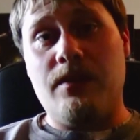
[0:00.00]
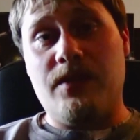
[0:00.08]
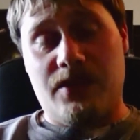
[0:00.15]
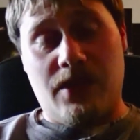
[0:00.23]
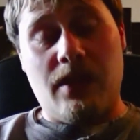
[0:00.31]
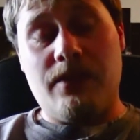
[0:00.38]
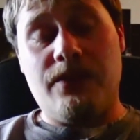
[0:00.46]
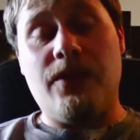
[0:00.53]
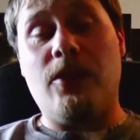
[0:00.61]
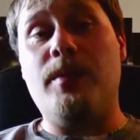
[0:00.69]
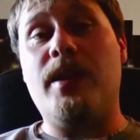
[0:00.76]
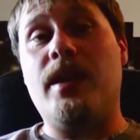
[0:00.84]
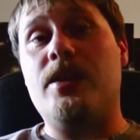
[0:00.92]
start
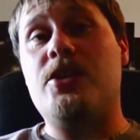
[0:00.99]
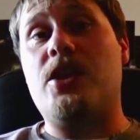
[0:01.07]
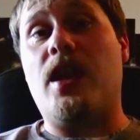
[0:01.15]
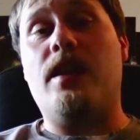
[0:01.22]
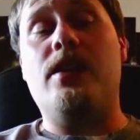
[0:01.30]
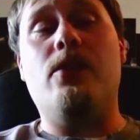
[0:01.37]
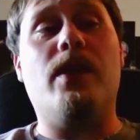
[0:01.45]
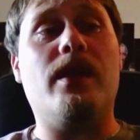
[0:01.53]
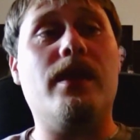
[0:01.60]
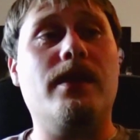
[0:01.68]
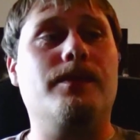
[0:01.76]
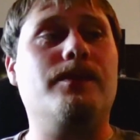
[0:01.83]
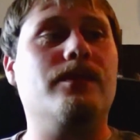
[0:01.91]
filming in
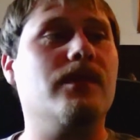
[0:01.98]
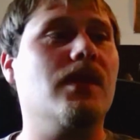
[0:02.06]
January.